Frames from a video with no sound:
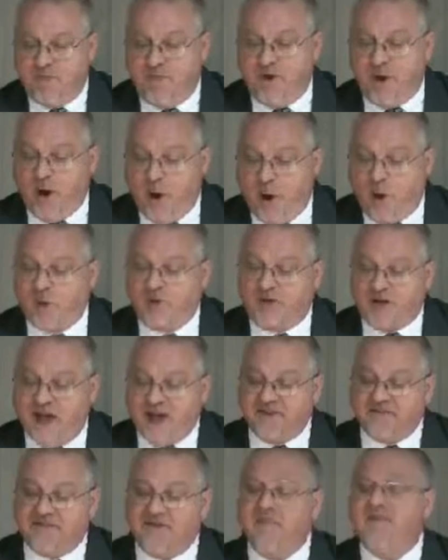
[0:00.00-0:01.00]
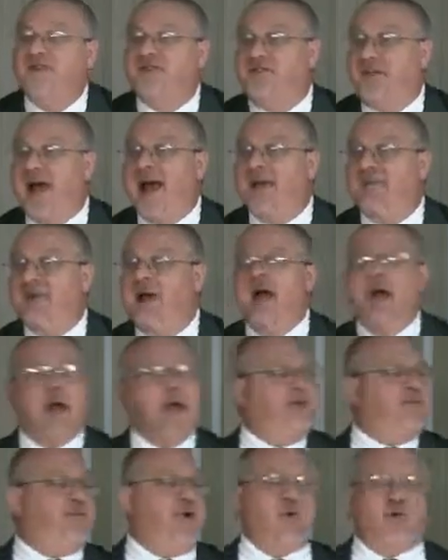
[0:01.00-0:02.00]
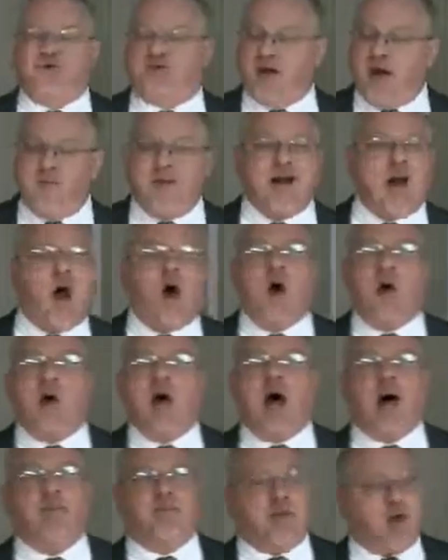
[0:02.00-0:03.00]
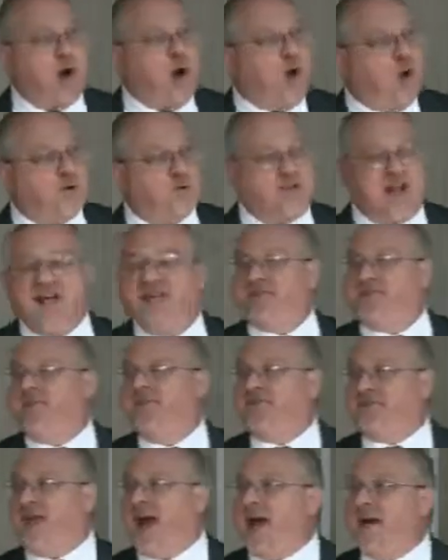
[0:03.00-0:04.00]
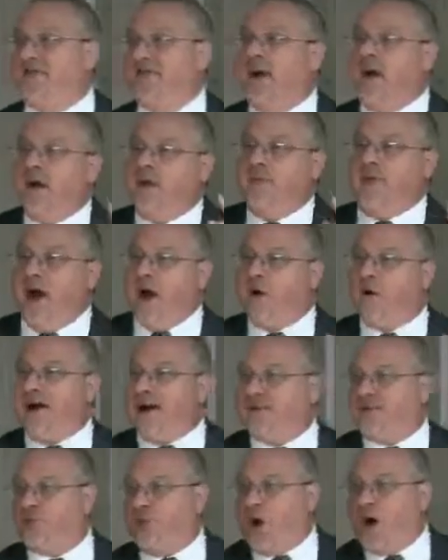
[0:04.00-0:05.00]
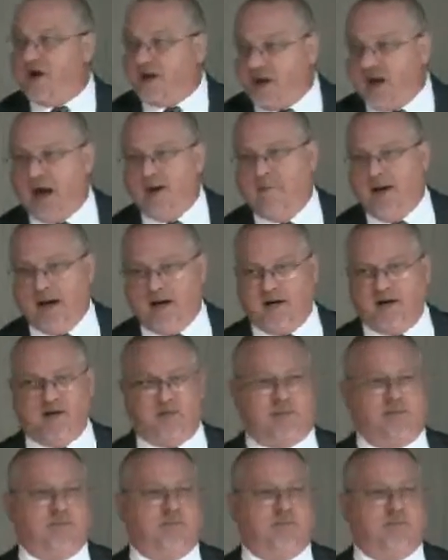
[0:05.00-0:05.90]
The Old Testament says, if you sum it all up, the Old Testament says, there is one coming.